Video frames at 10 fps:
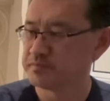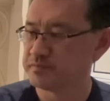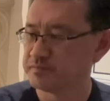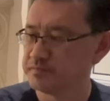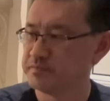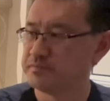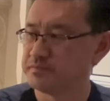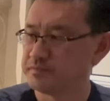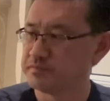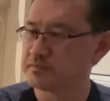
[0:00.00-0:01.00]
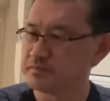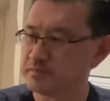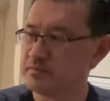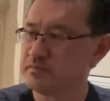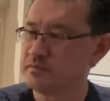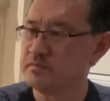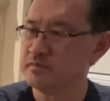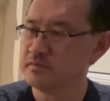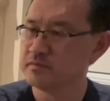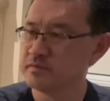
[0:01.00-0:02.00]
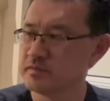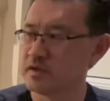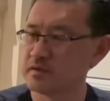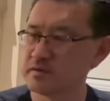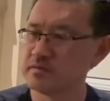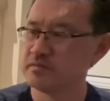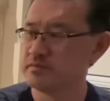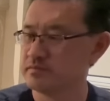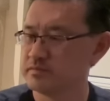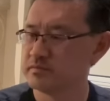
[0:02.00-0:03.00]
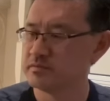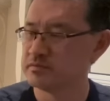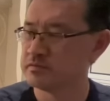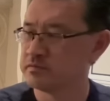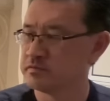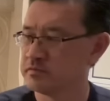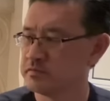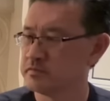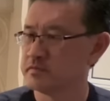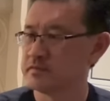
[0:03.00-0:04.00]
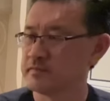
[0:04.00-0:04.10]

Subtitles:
No words are spoken by the person on screen.